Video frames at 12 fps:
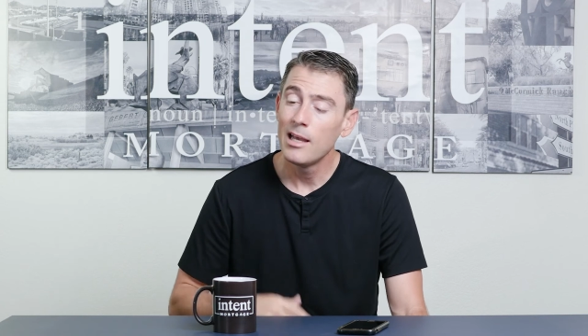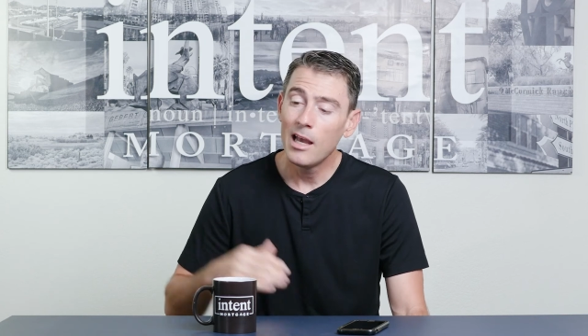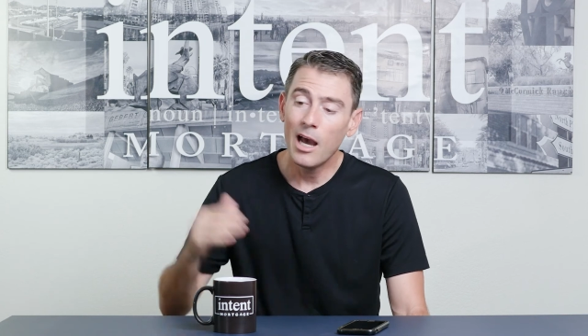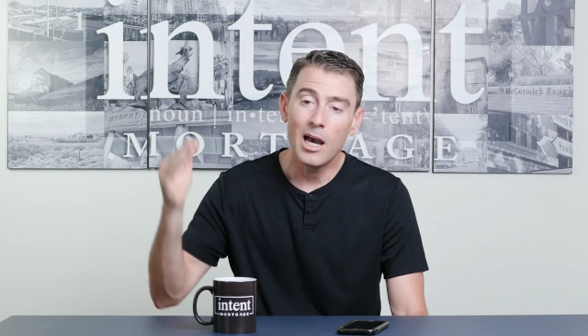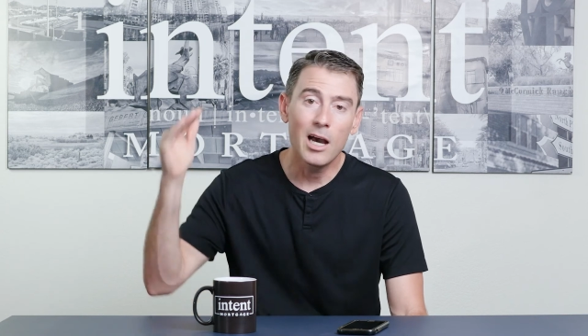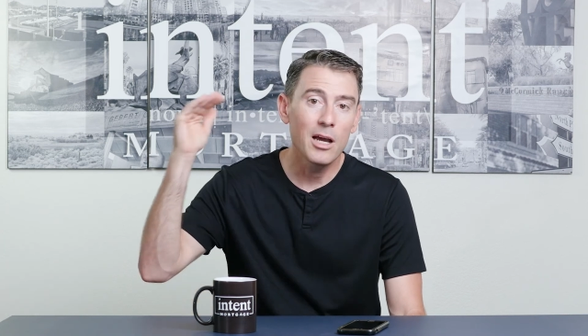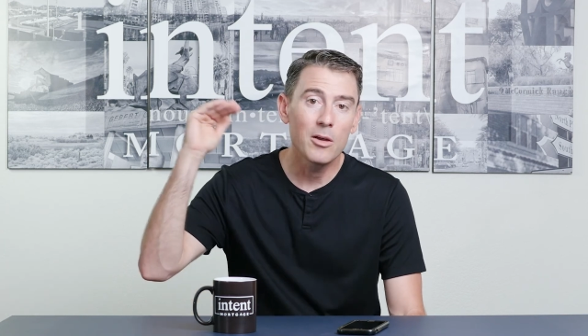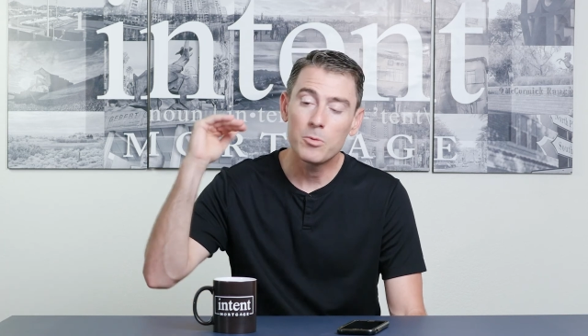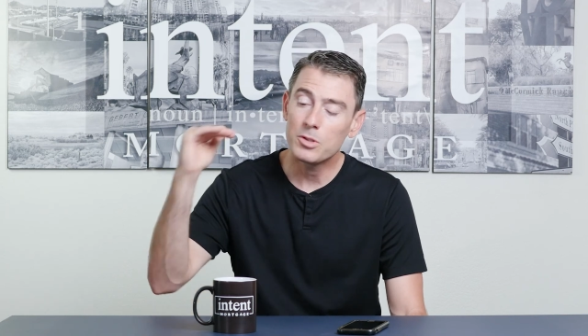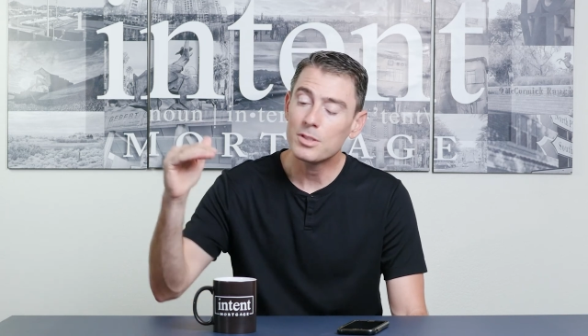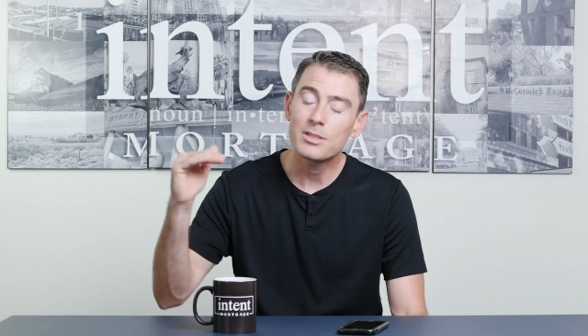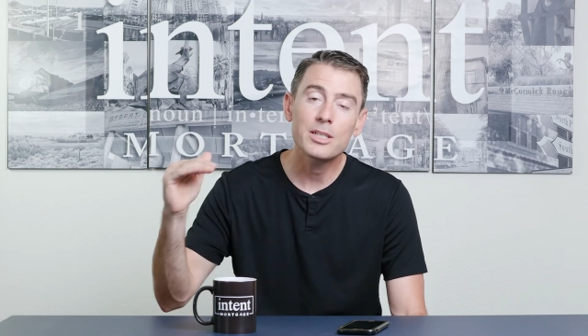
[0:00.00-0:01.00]
and
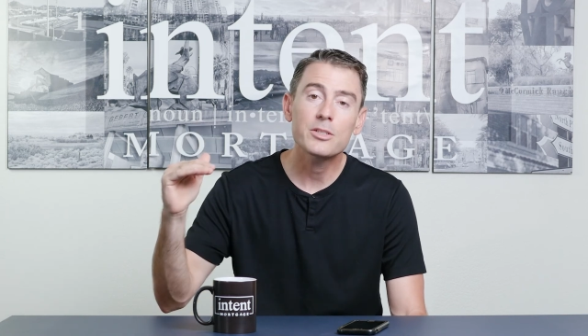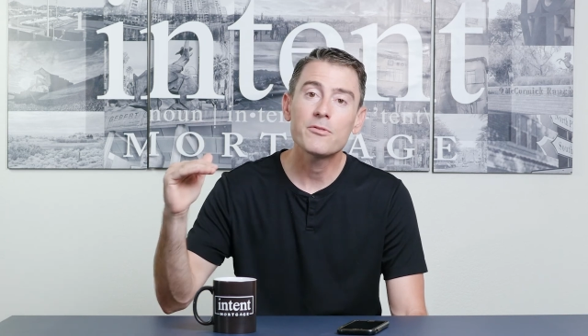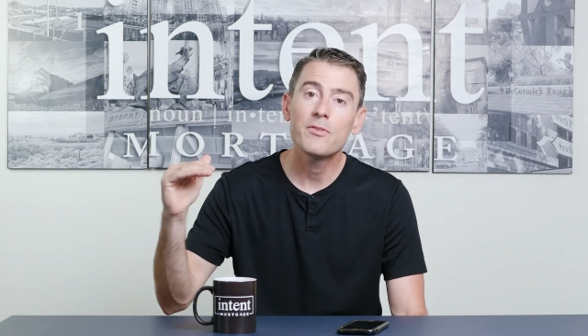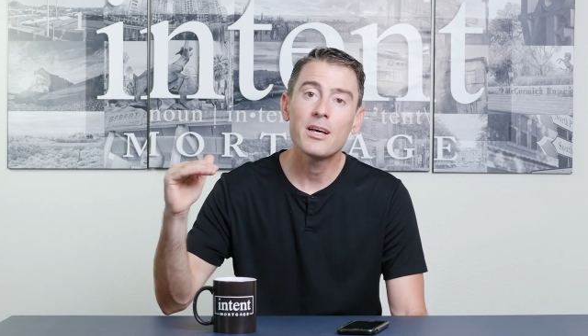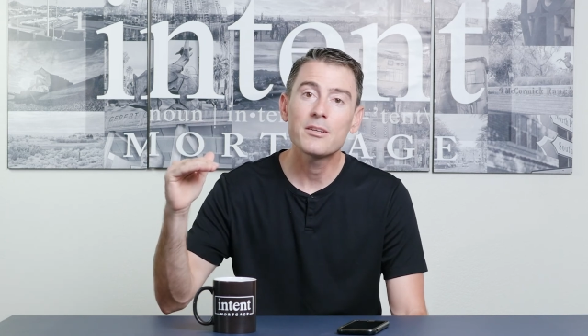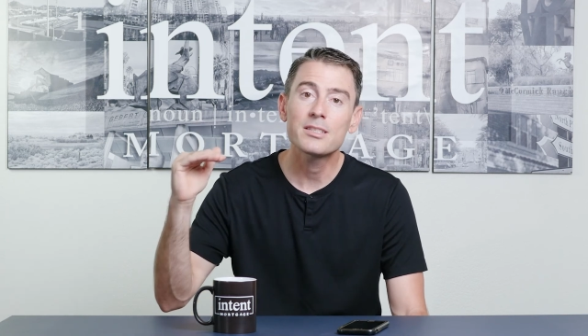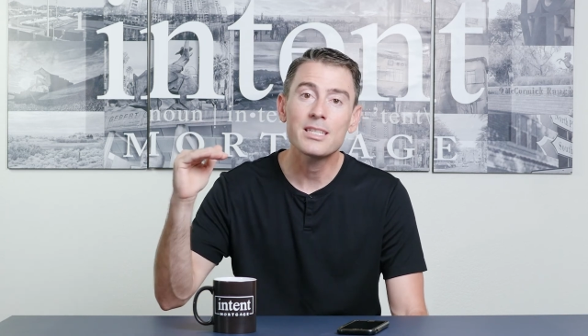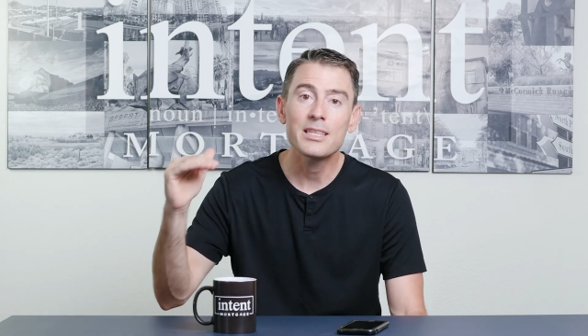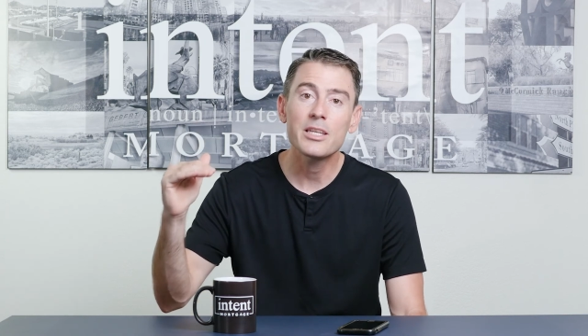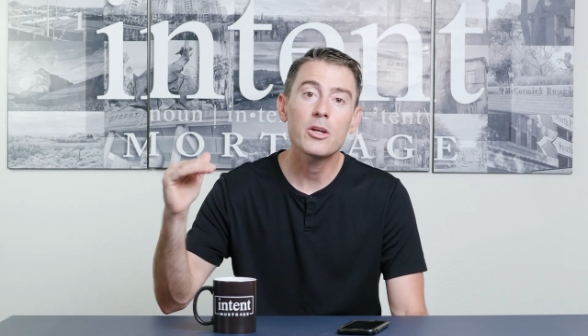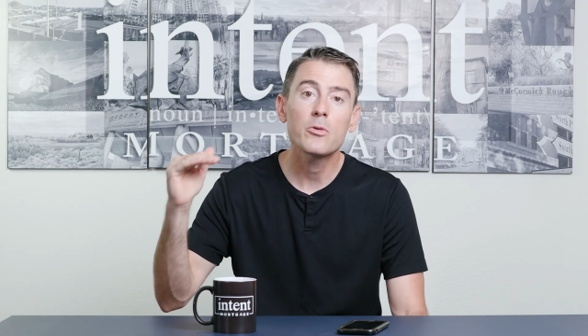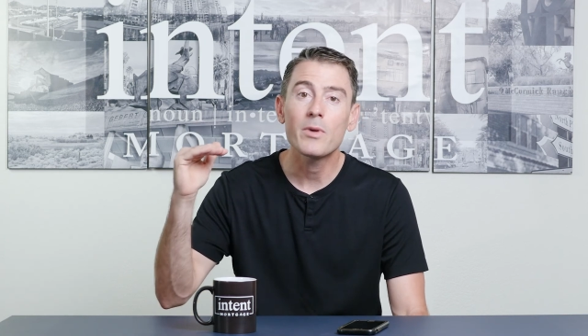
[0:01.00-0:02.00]
we'll just let your file sit
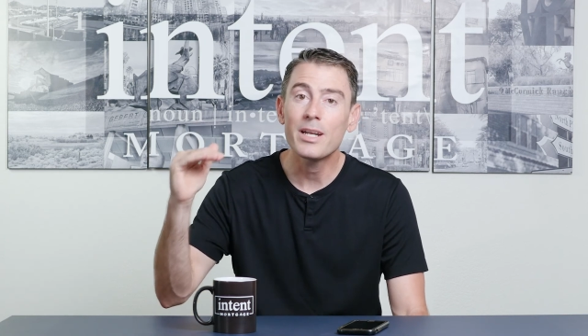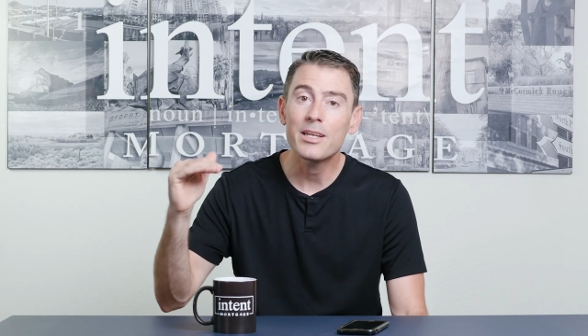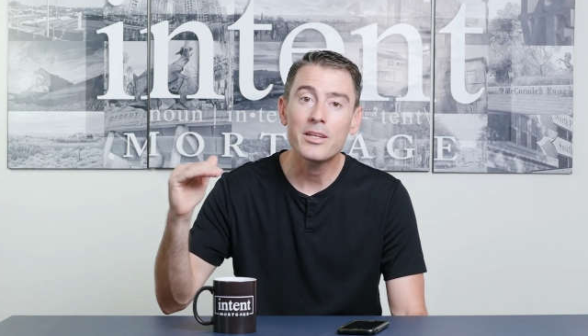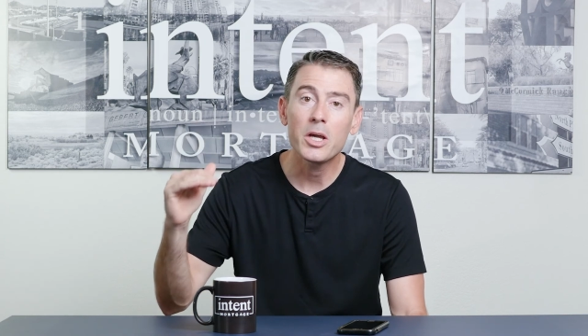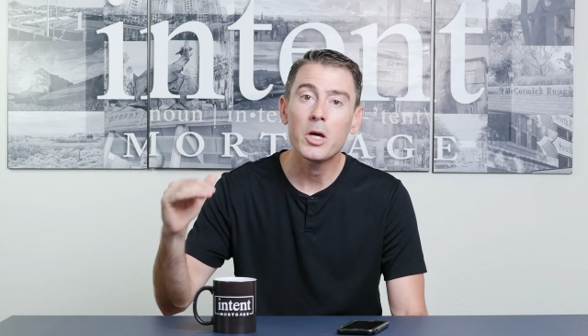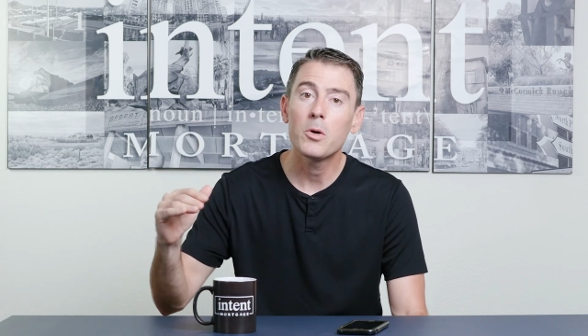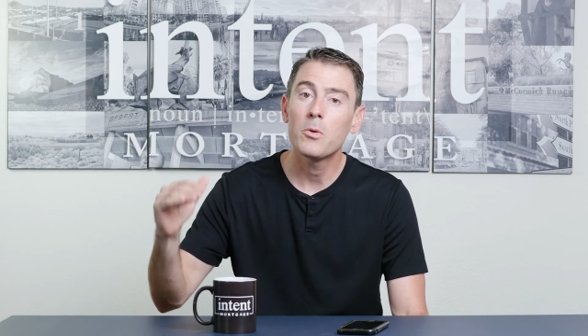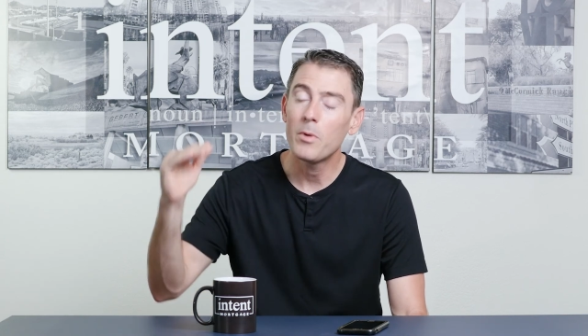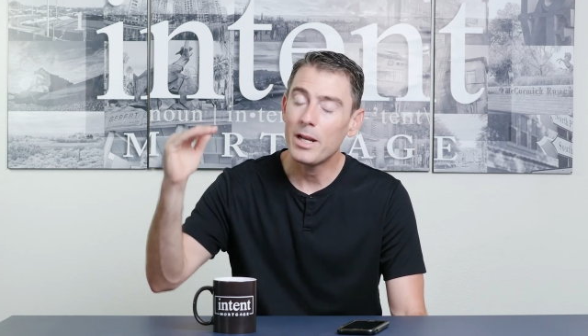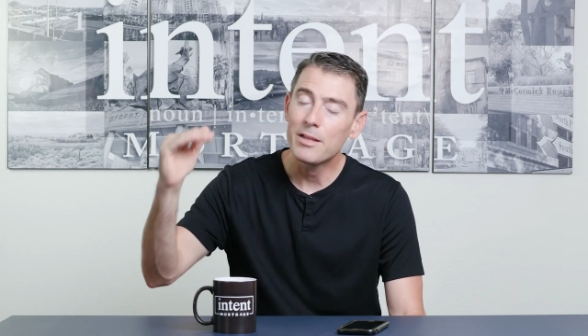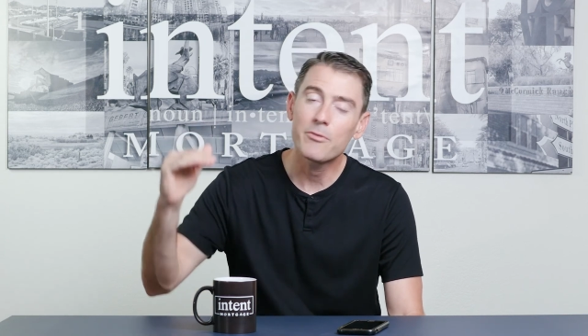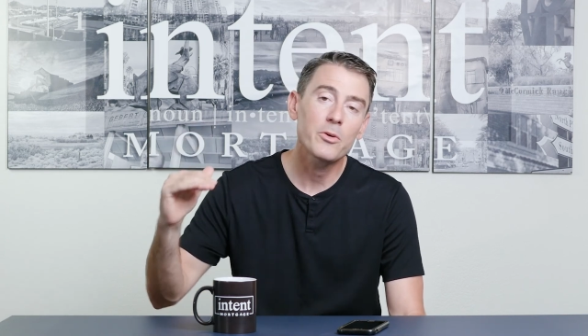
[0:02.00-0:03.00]
there ready to go
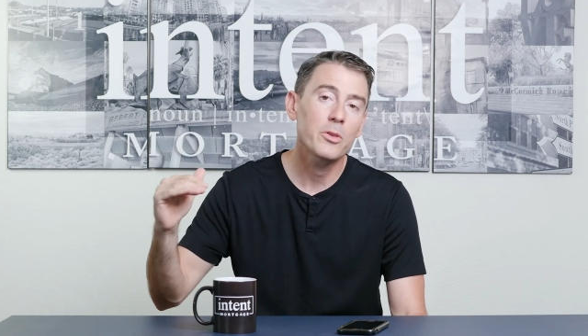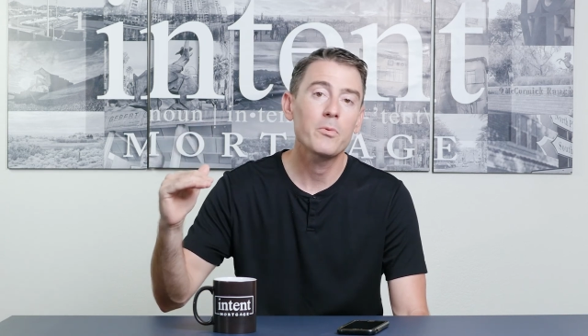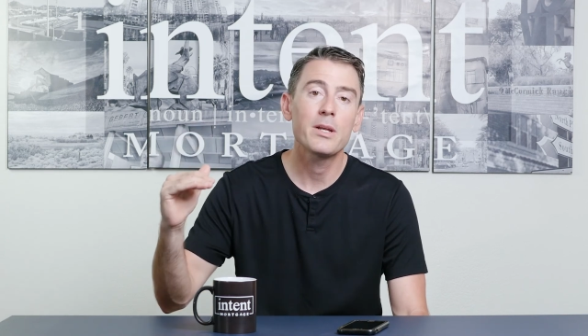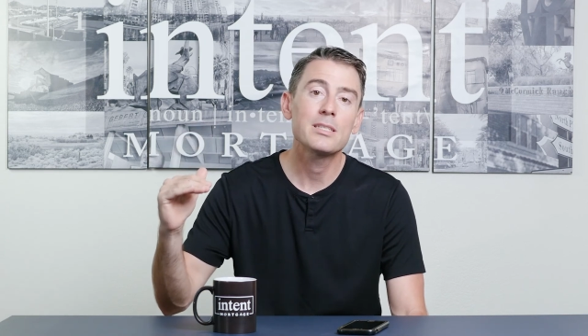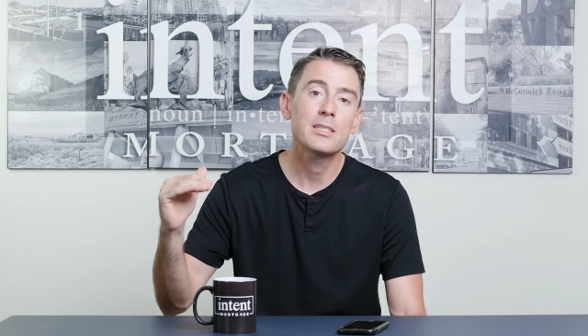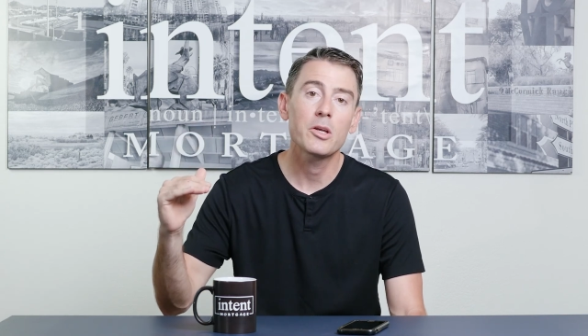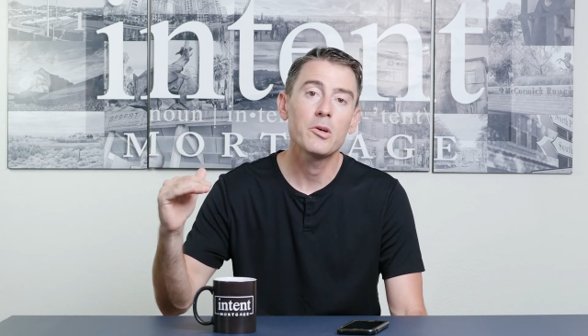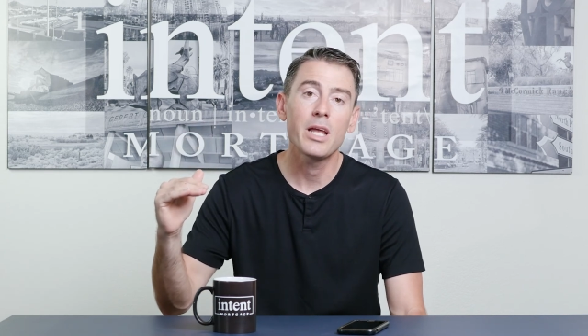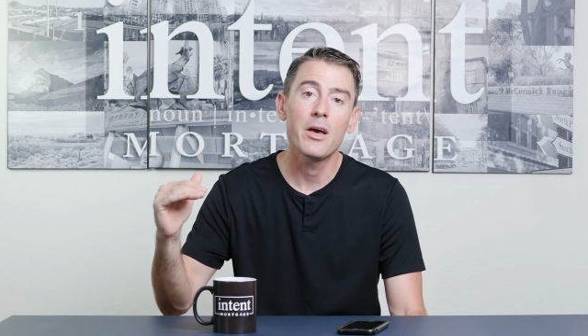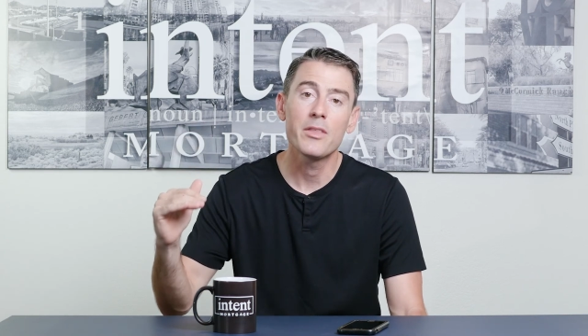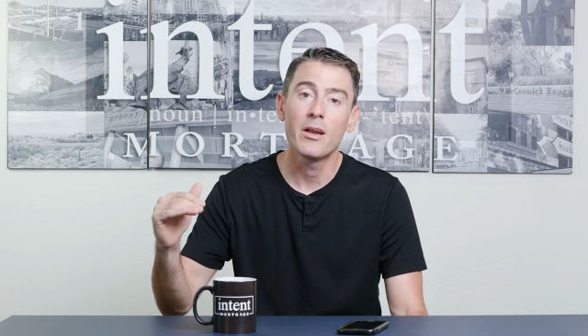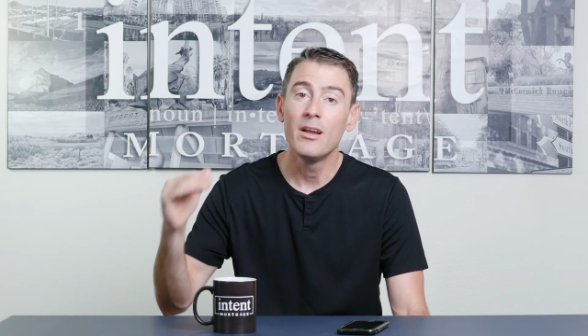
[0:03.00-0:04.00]
waiting for the rates to go
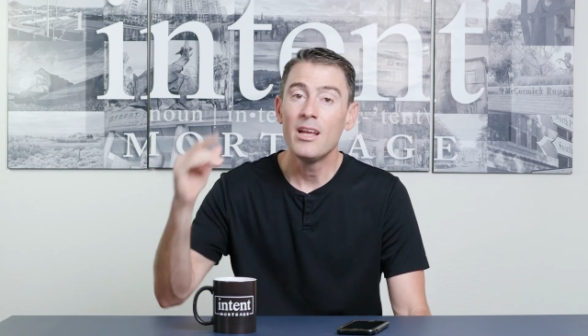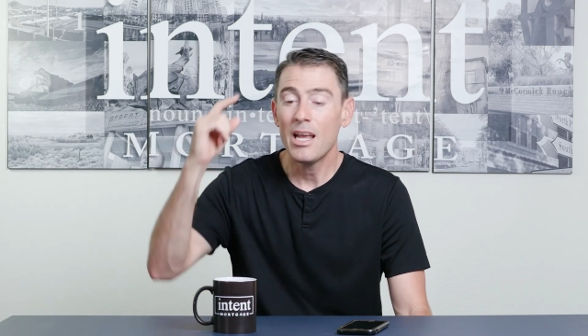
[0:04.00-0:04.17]
down there.